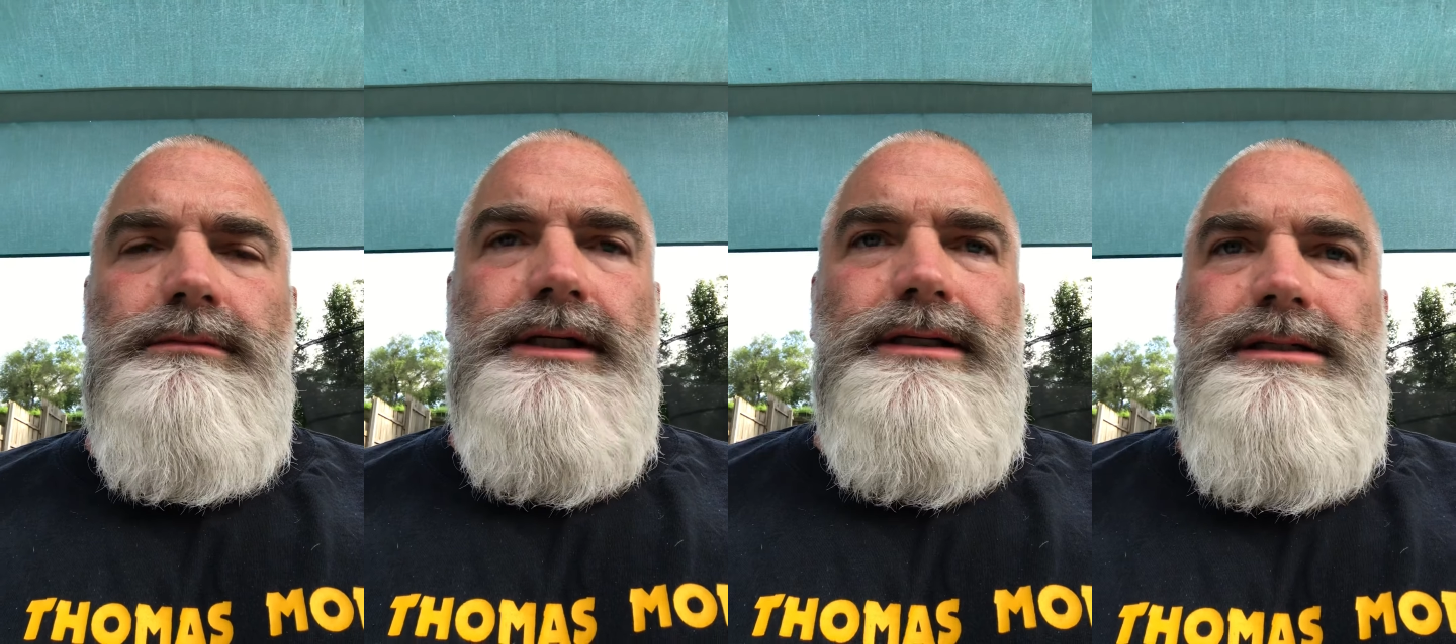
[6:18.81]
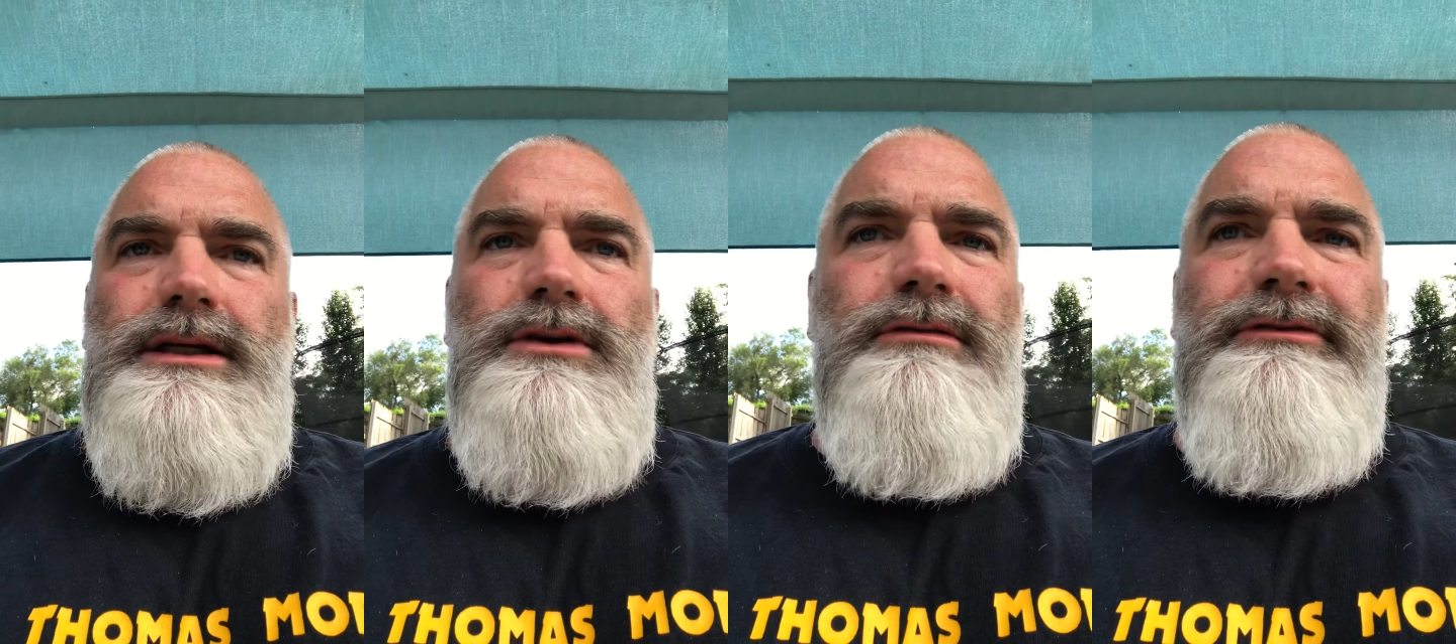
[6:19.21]
Like I
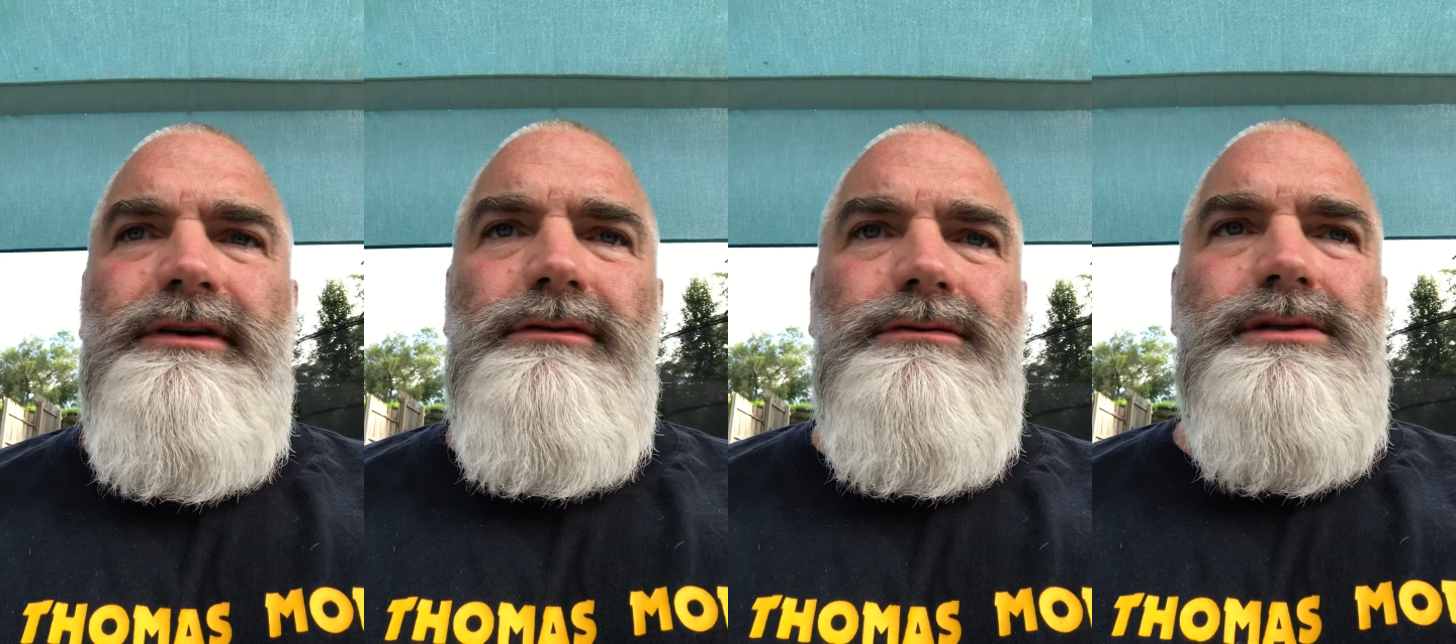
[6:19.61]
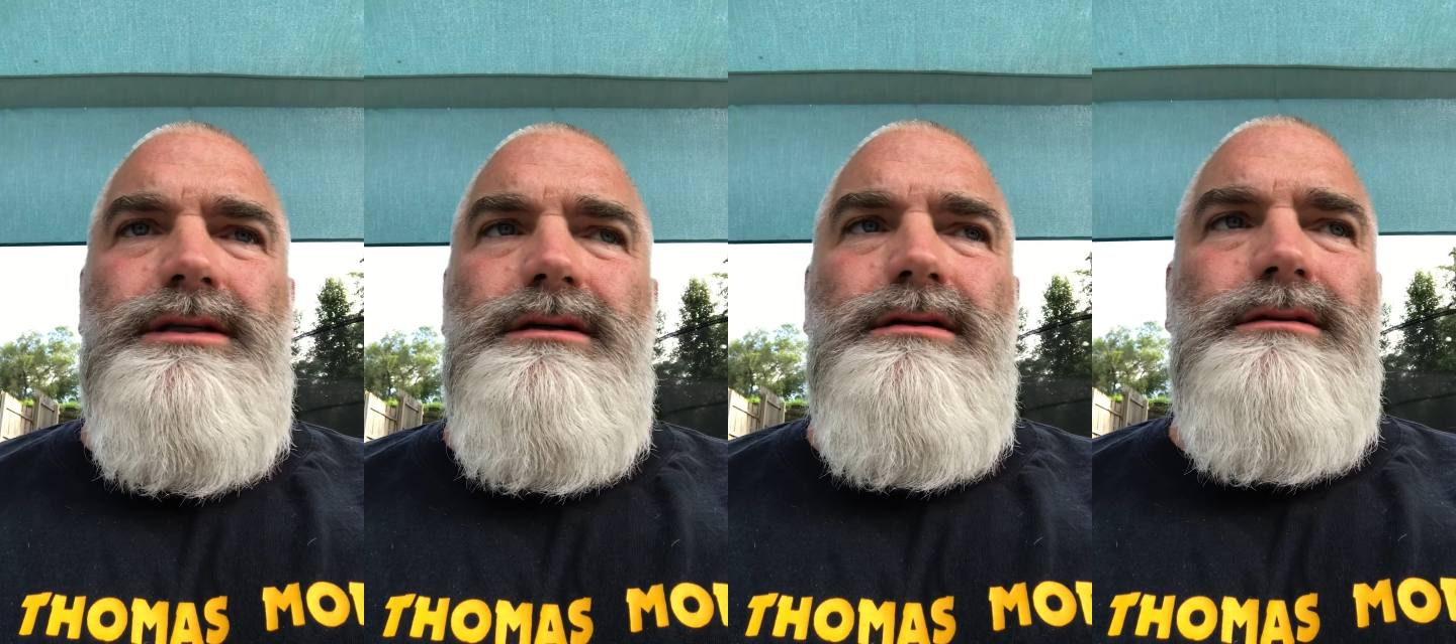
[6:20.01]
said, no fever was
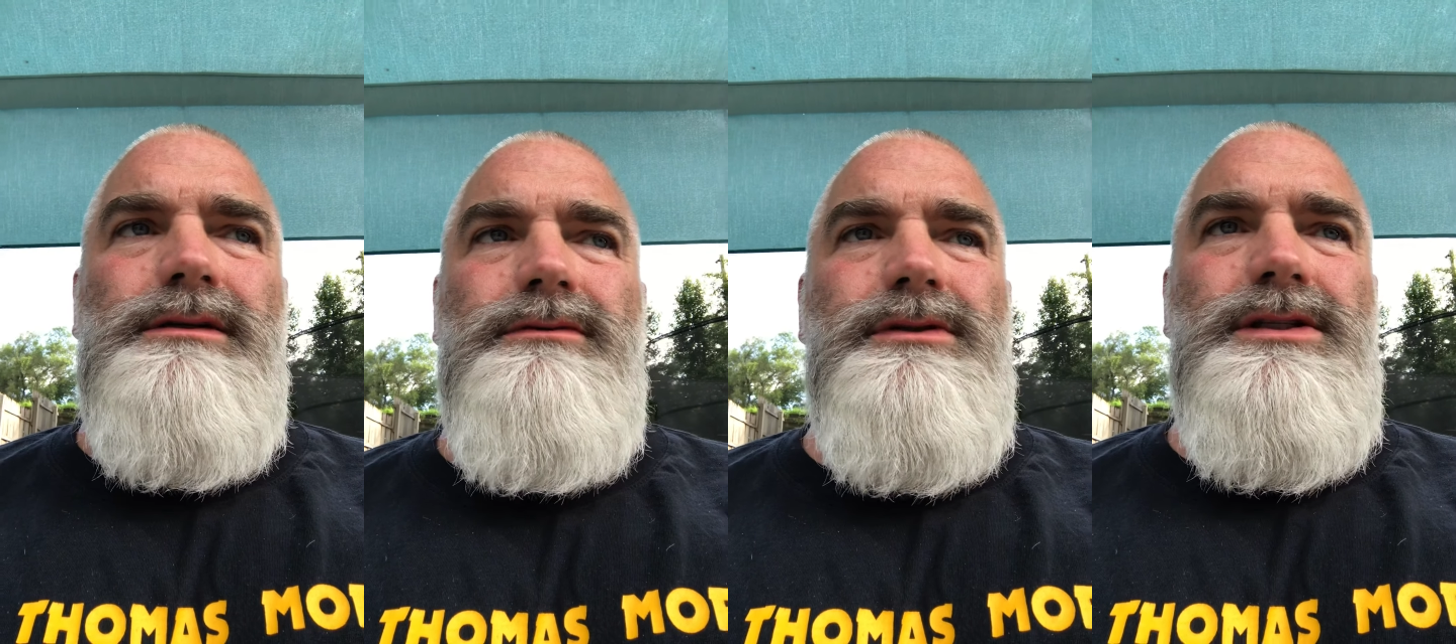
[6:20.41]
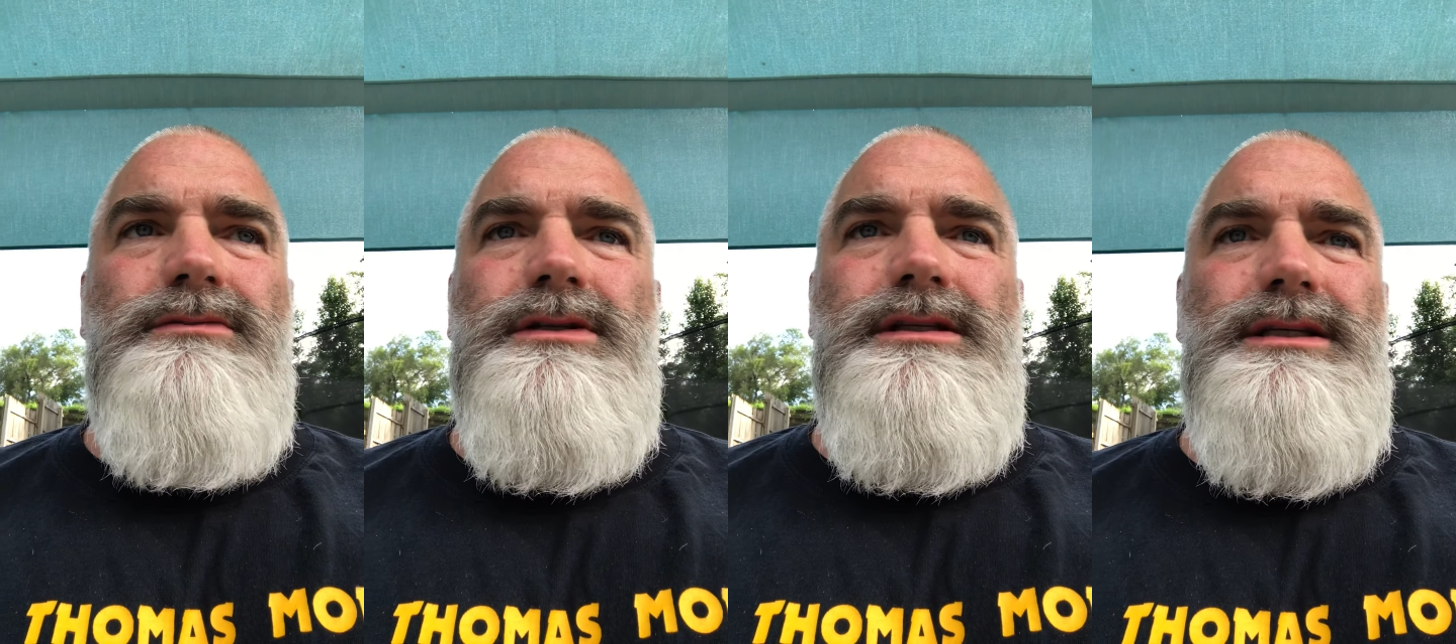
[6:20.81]
there. She
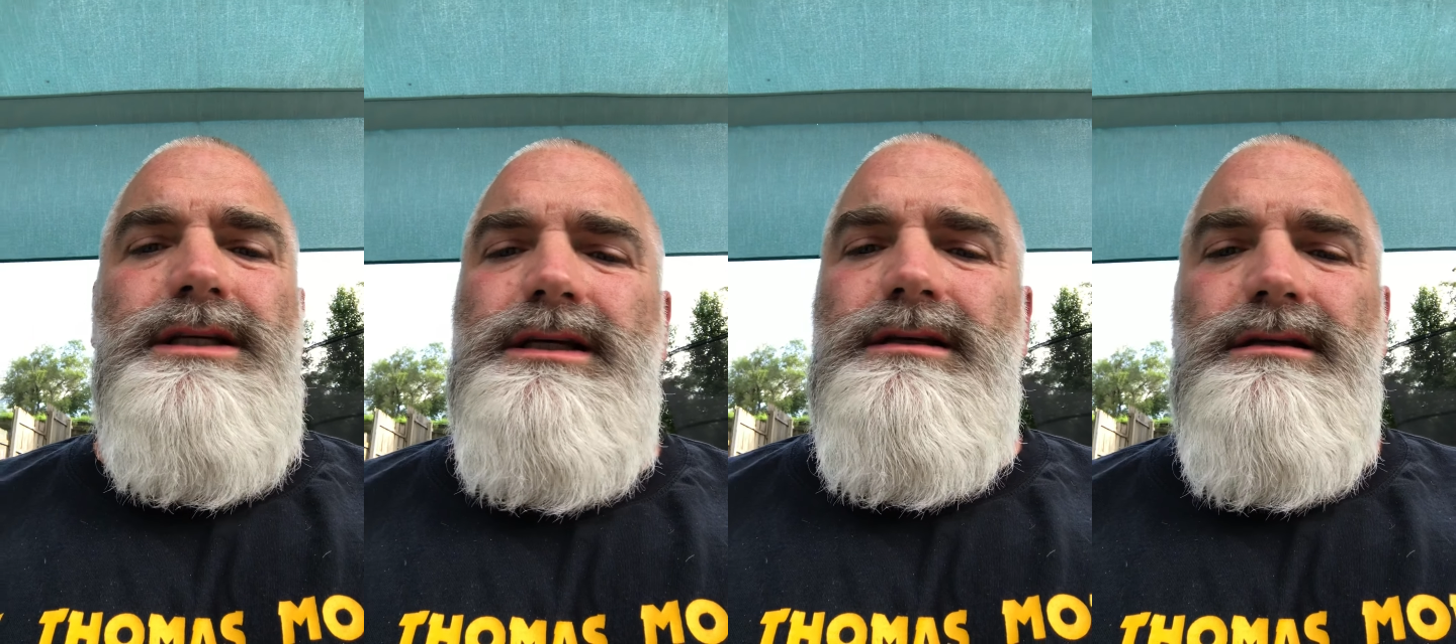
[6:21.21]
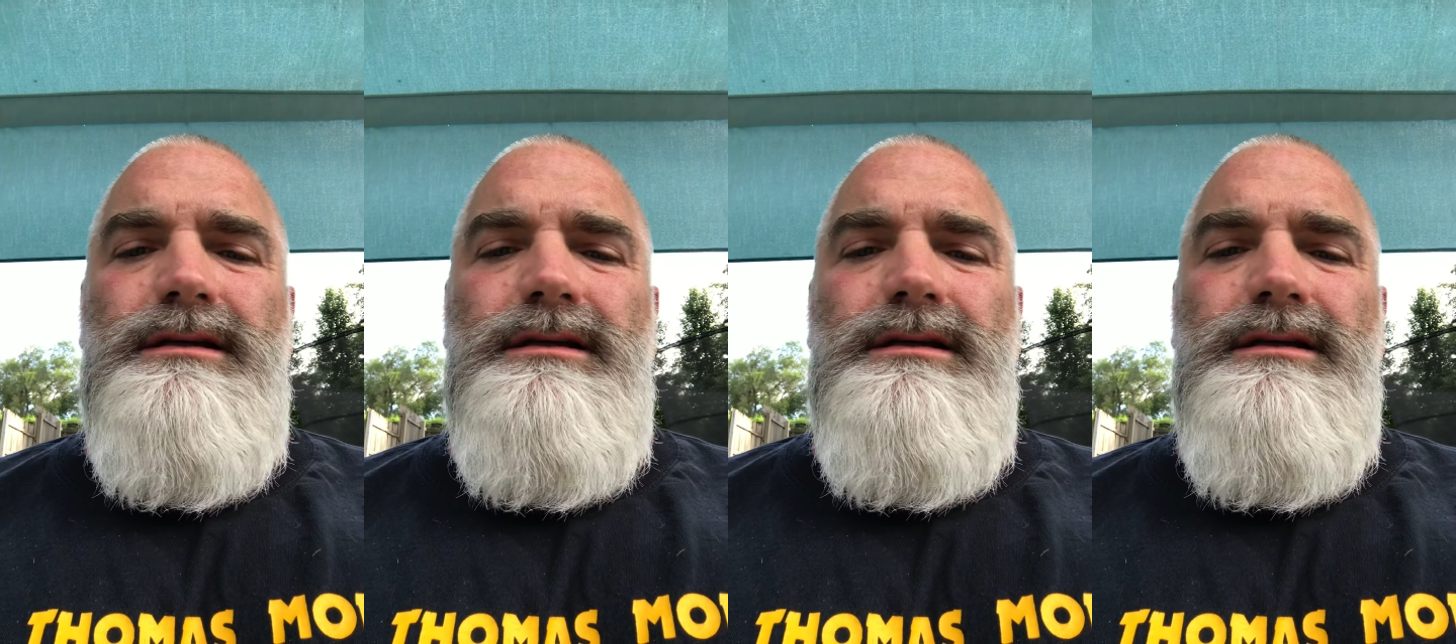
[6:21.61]
wasn't sick.